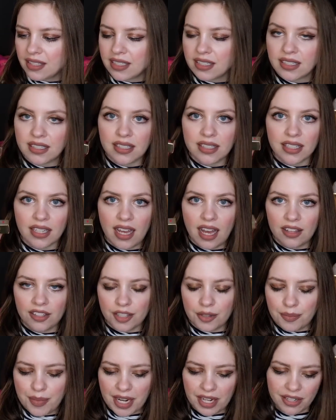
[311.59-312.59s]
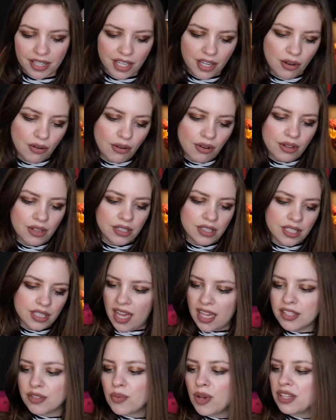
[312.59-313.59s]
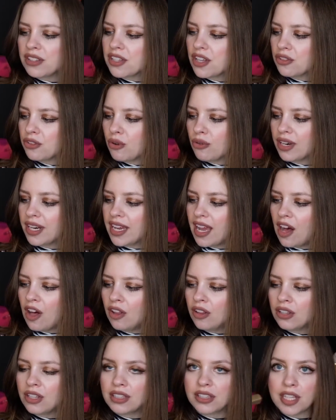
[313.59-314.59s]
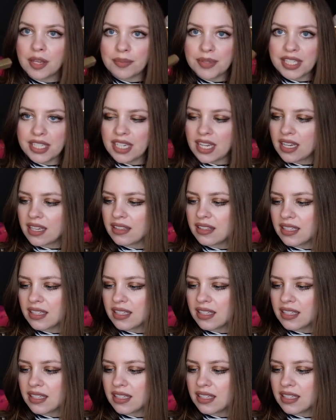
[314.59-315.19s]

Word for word: This is in the color Marigold, as well as a L'Oreal lipstick.